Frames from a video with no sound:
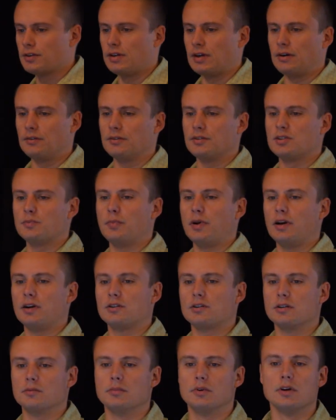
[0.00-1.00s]
down the
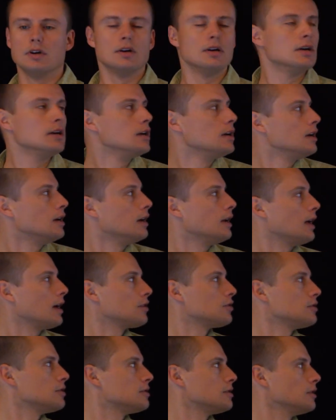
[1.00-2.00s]
spectrum and
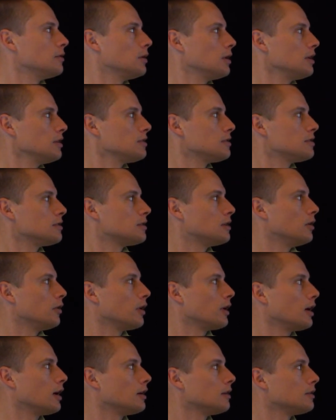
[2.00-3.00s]
actually see what else is
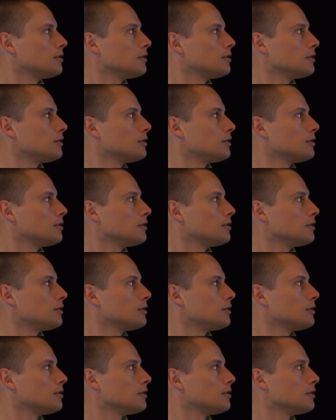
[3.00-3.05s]
going on.